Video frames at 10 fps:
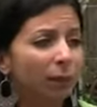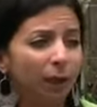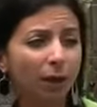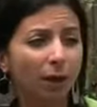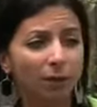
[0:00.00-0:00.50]

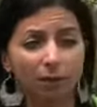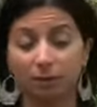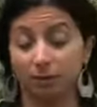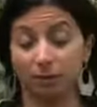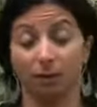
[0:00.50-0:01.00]
because
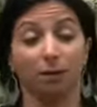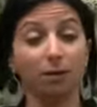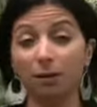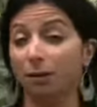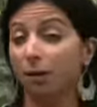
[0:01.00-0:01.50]

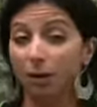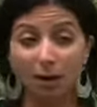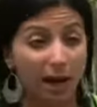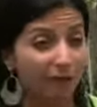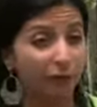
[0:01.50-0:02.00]

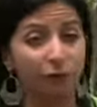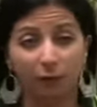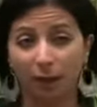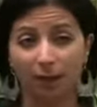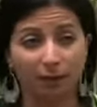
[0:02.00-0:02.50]
never
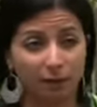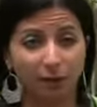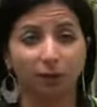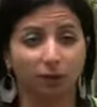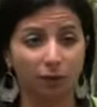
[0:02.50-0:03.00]
had
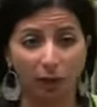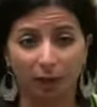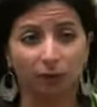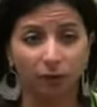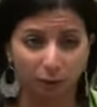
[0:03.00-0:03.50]
theater
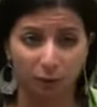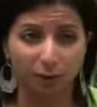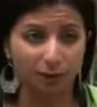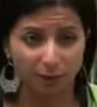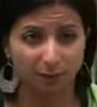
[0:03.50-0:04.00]
entered
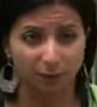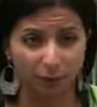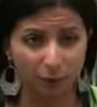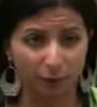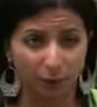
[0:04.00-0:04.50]
prisons
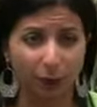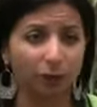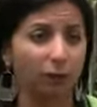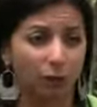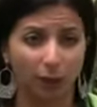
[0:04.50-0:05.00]
before
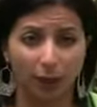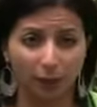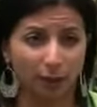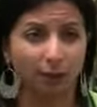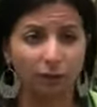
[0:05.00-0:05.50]
that or
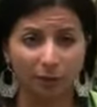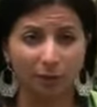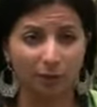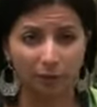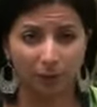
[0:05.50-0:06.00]
any
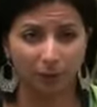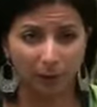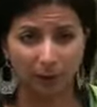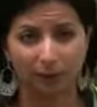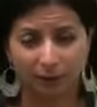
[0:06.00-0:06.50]
drama
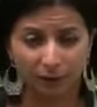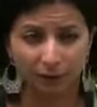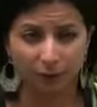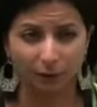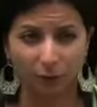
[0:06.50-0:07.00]
therapeutic
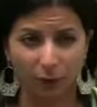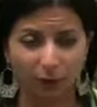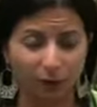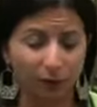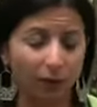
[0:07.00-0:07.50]
activity
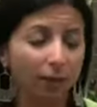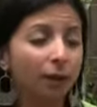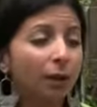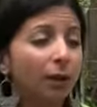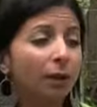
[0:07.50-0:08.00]
went there.
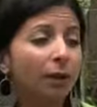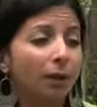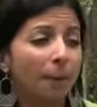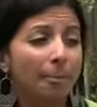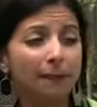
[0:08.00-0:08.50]

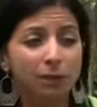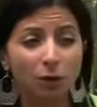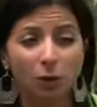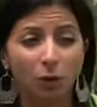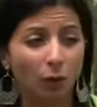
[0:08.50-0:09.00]

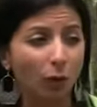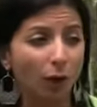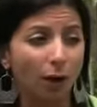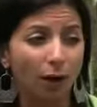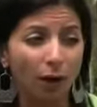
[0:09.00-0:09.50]
So
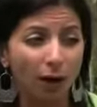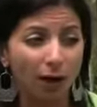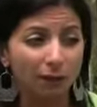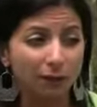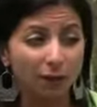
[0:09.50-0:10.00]
uh,
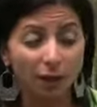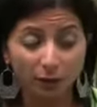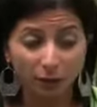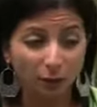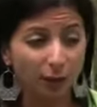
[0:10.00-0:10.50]
I've
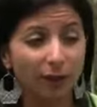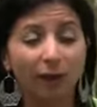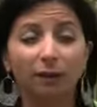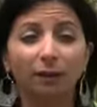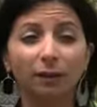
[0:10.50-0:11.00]
started doing
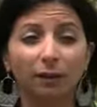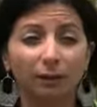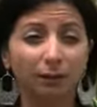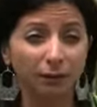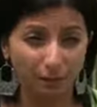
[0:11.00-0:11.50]
that in
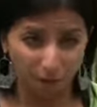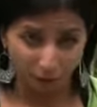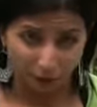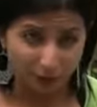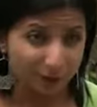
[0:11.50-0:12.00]

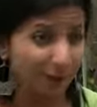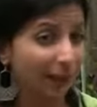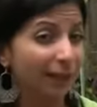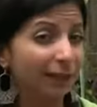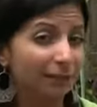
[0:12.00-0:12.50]

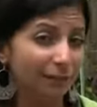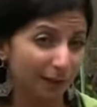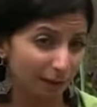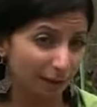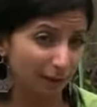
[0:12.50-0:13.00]
2008
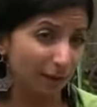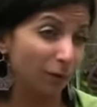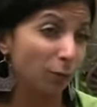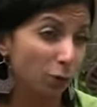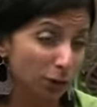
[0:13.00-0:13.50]
in,
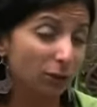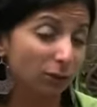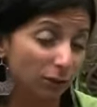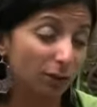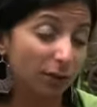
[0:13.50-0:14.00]
in, the most
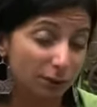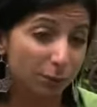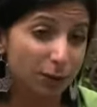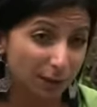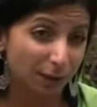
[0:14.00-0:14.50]
notorious
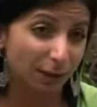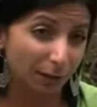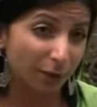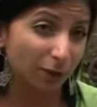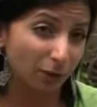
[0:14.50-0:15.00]
prison in
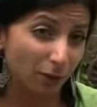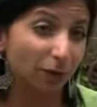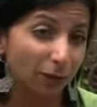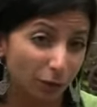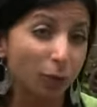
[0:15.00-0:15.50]
Lebanon
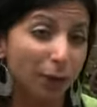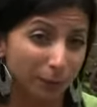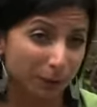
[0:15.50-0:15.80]
called Rumiyeh